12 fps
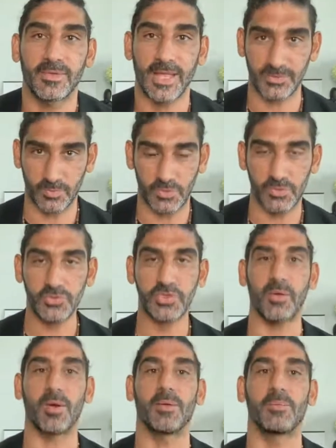That's when you
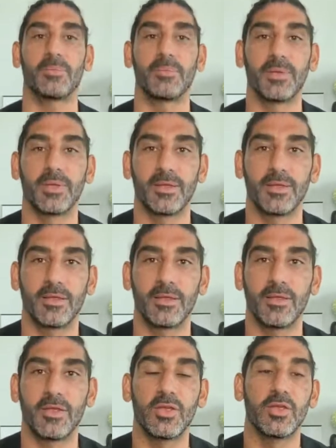show up.
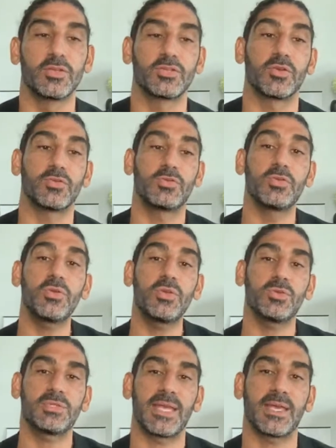So do
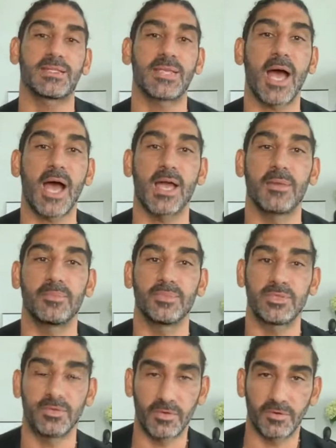you take time to